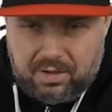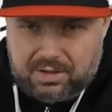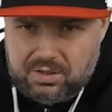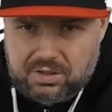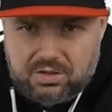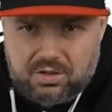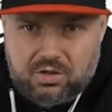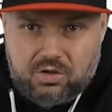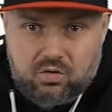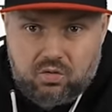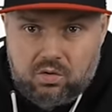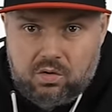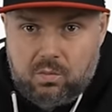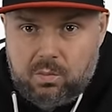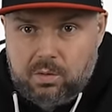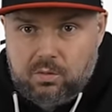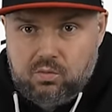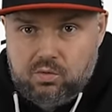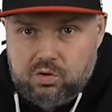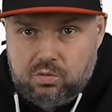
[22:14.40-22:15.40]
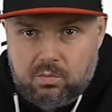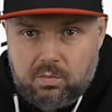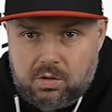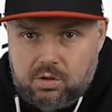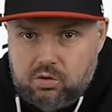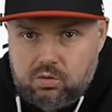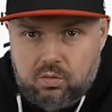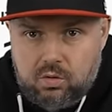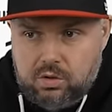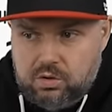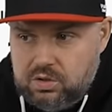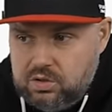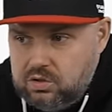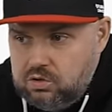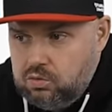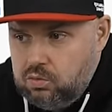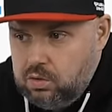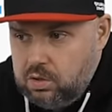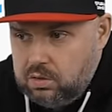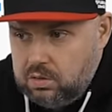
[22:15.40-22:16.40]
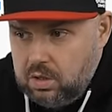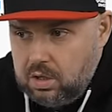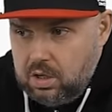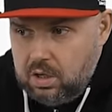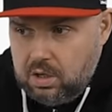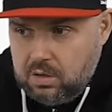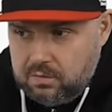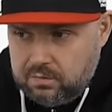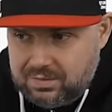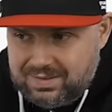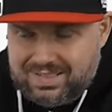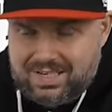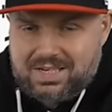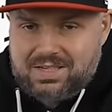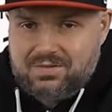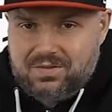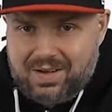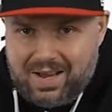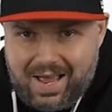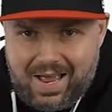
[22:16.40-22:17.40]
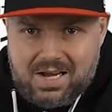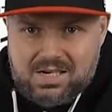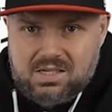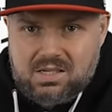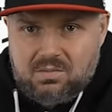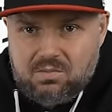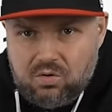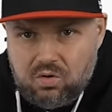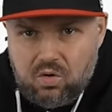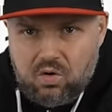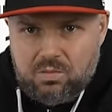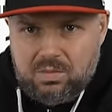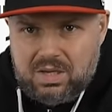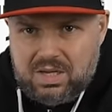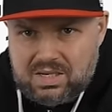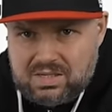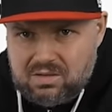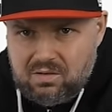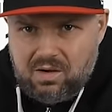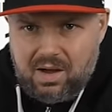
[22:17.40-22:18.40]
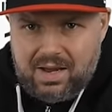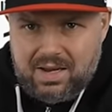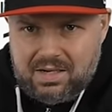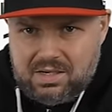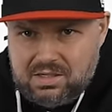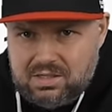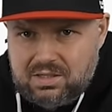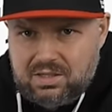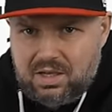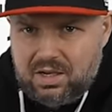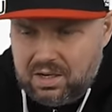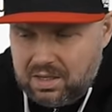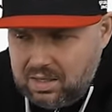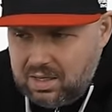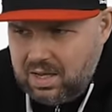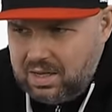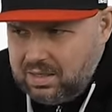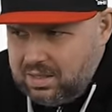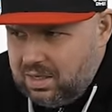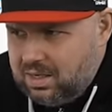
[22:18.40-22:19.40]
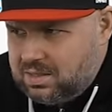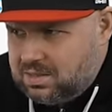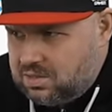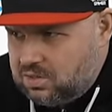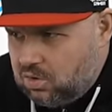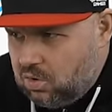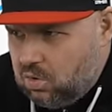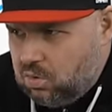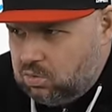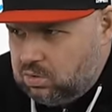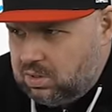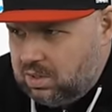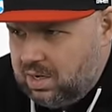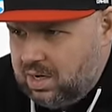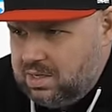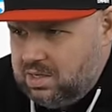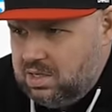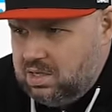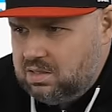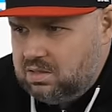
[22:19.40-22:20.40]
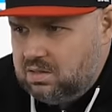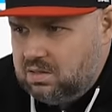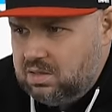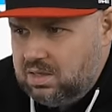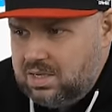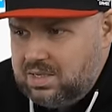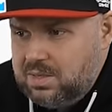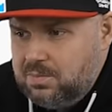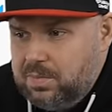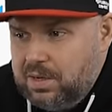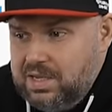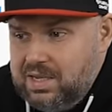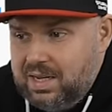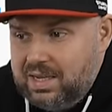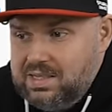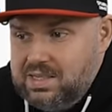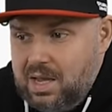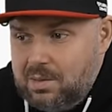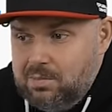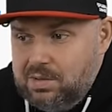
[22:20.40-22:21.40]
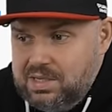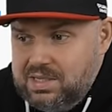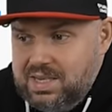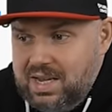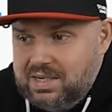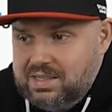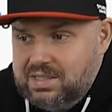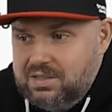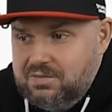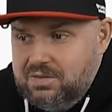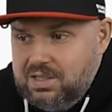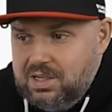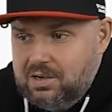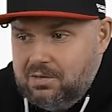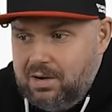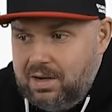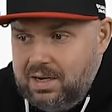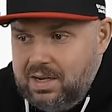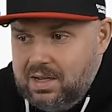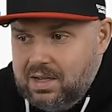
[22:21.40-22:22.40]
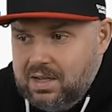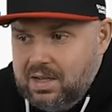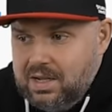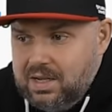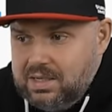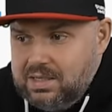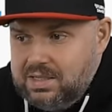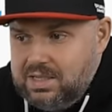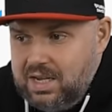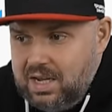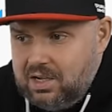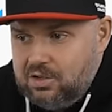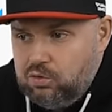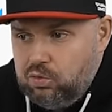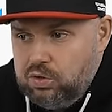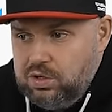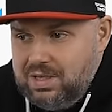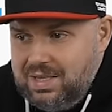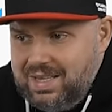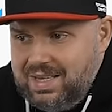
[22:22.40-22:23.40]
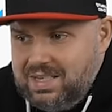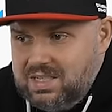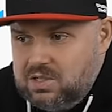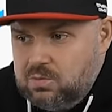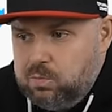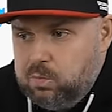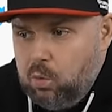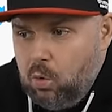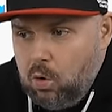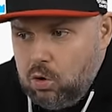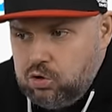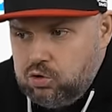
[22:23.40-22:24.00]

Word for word: get something big in two point four gigahertz. Now in every house there is two point four gigahertz. If they at least deactivated those who do not use this two point four gigahertz range.